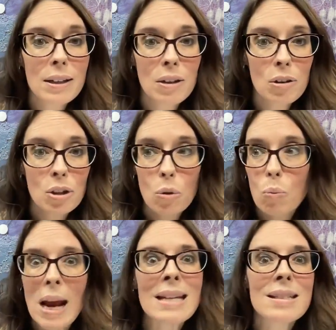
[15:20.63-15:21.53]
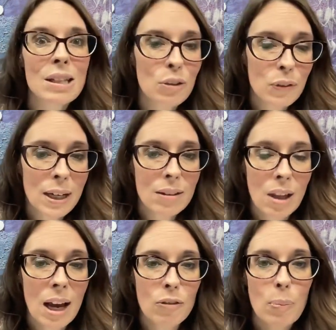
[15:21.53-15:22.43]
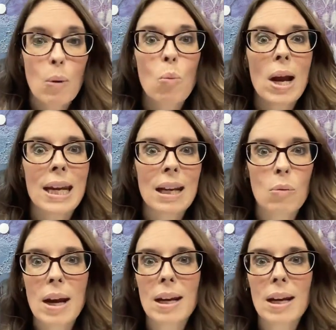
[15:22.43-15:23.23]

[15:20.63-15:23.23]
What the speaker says: You're wasting your fucking life by waiting,